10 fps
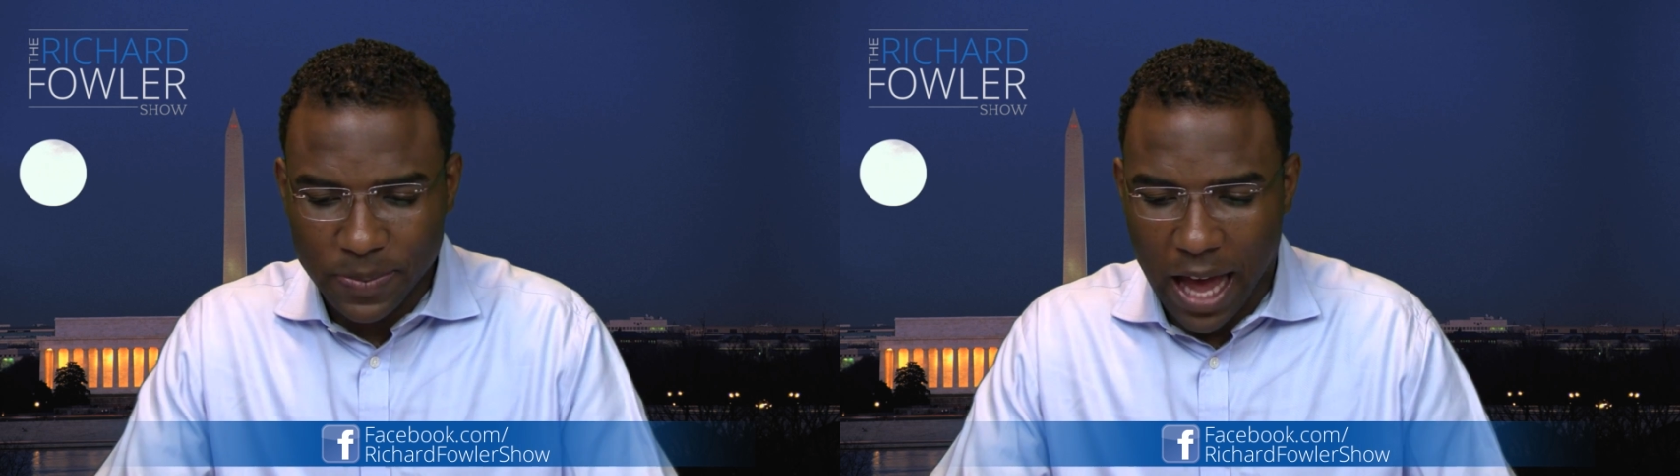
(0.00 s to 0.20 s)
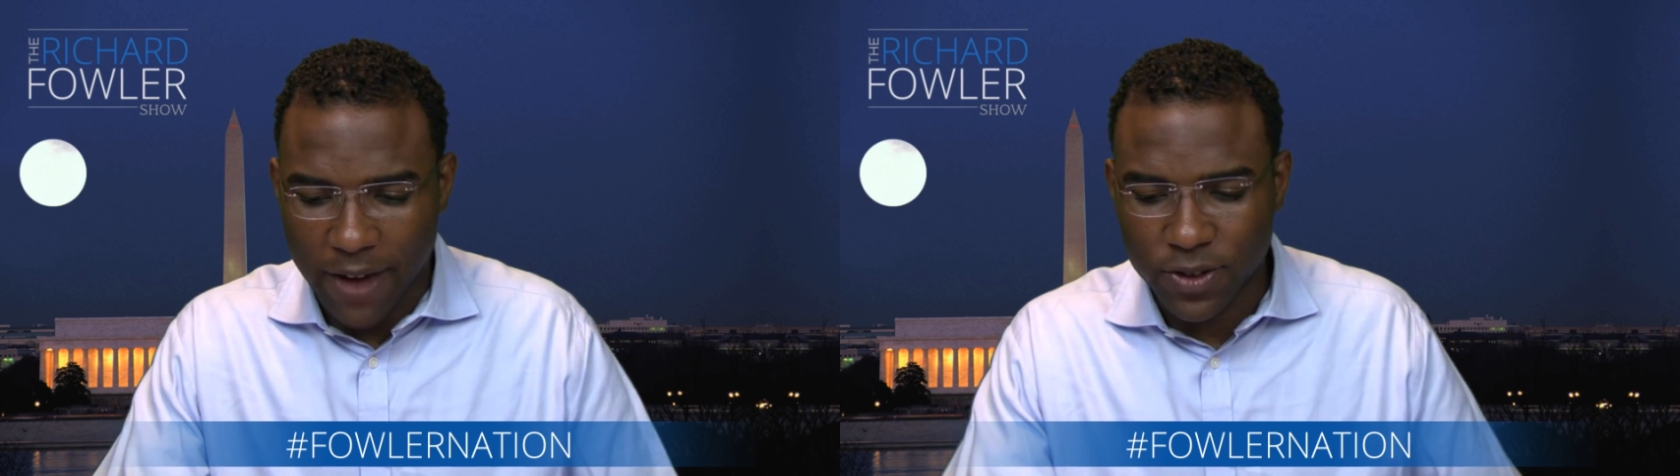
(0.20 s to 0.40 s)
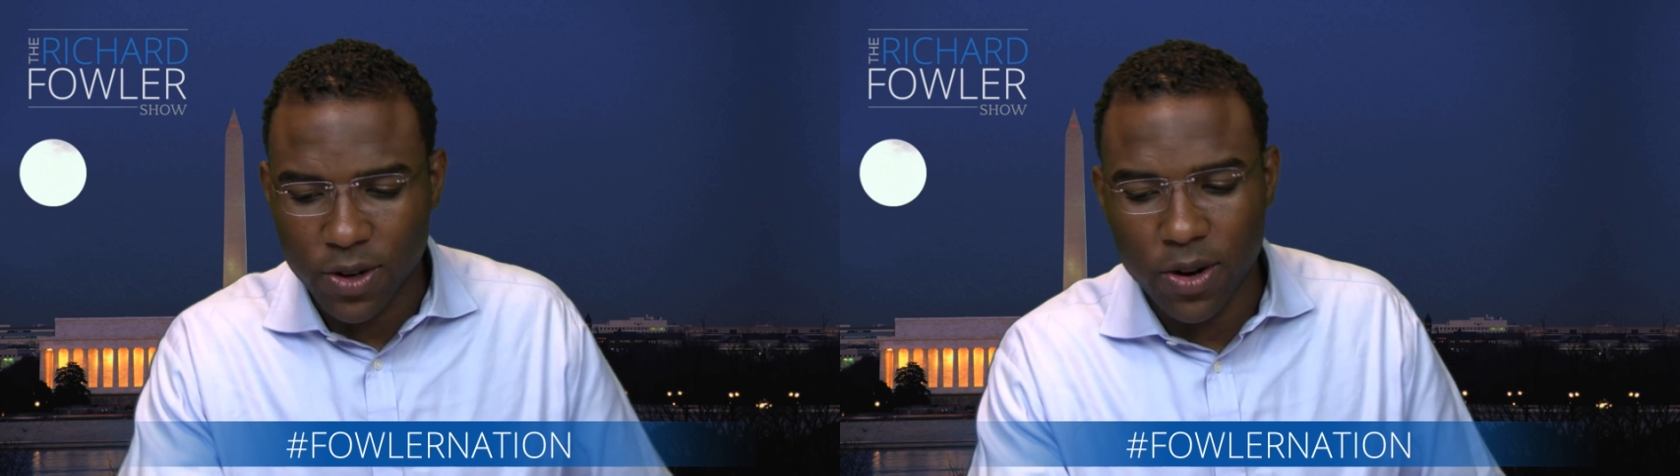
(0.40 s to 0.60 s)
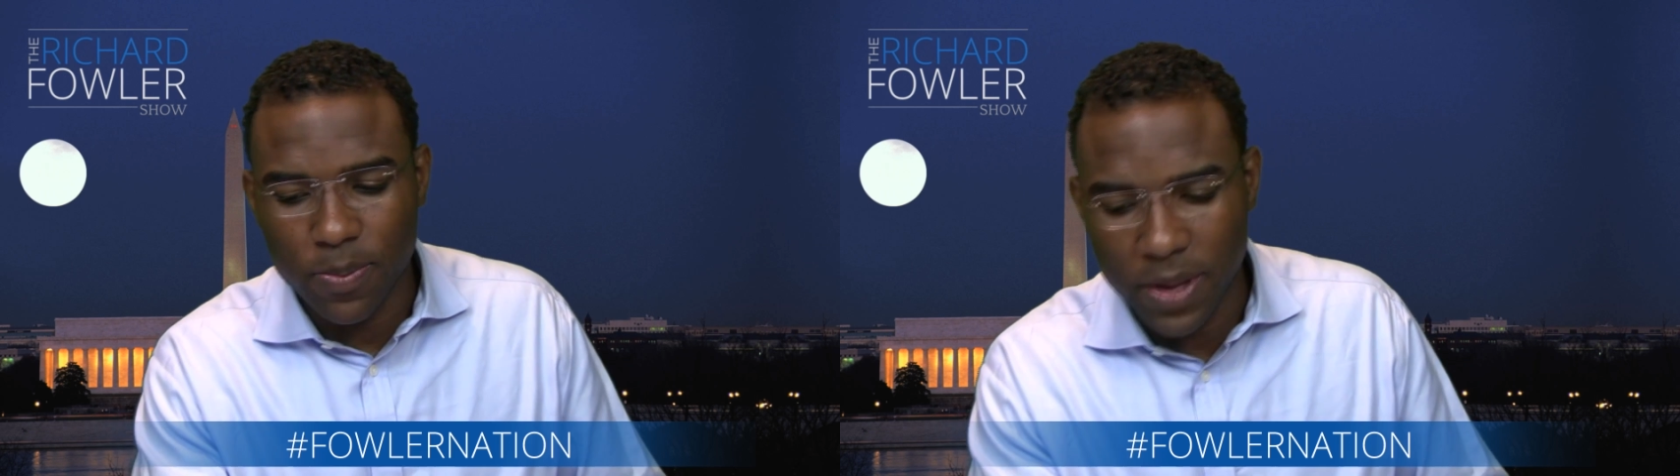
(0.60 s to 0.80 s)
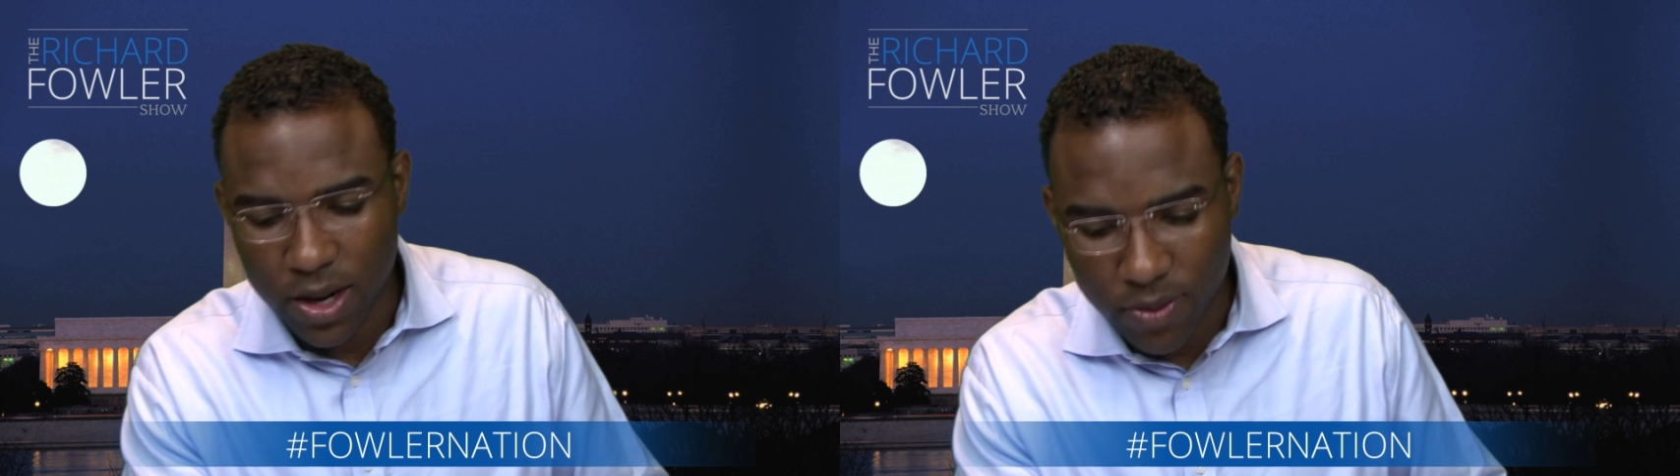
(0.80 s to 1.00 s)
after
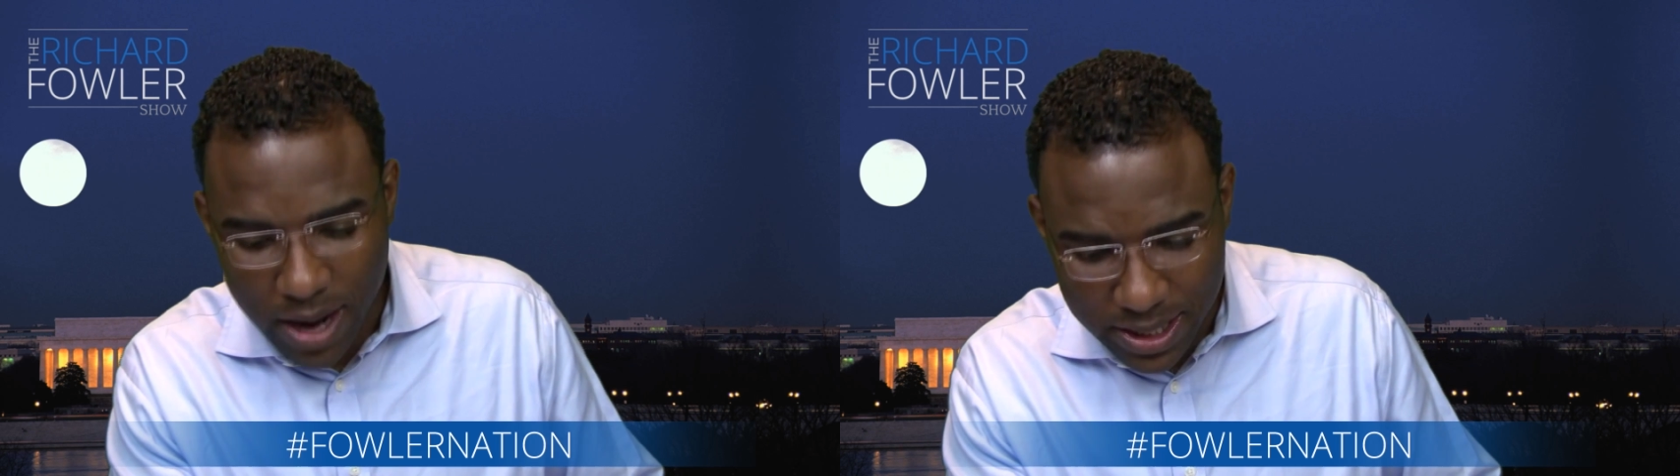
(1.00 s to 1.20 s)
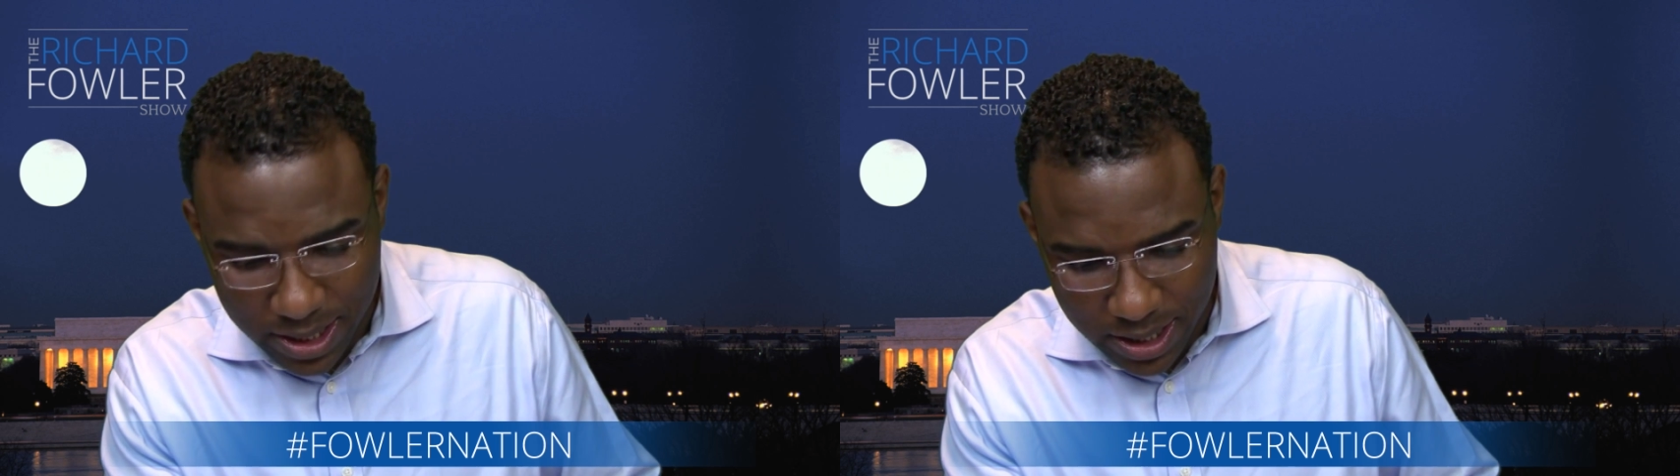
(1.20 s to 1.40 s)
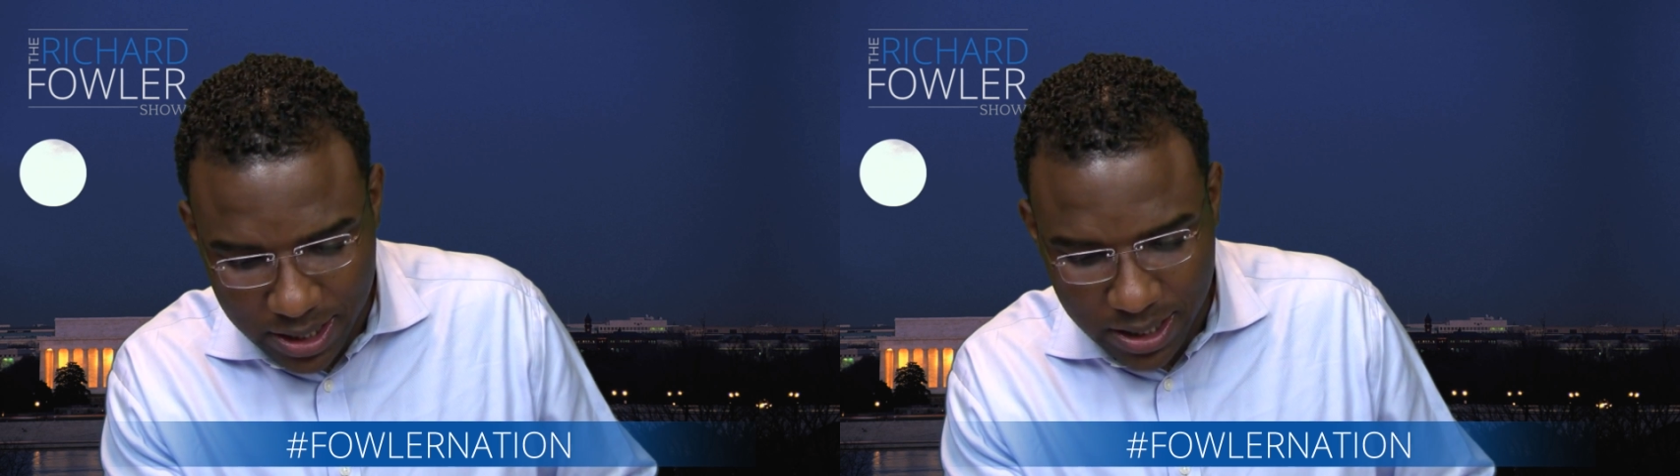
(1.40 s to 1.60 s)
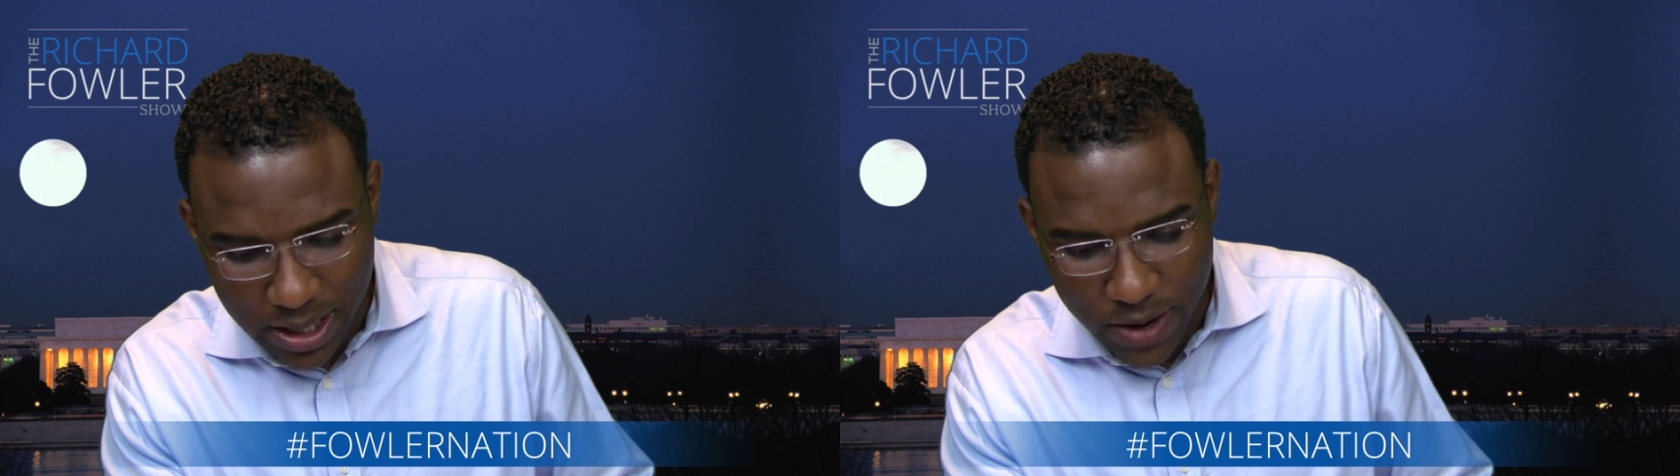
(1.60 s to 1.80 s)
being arrested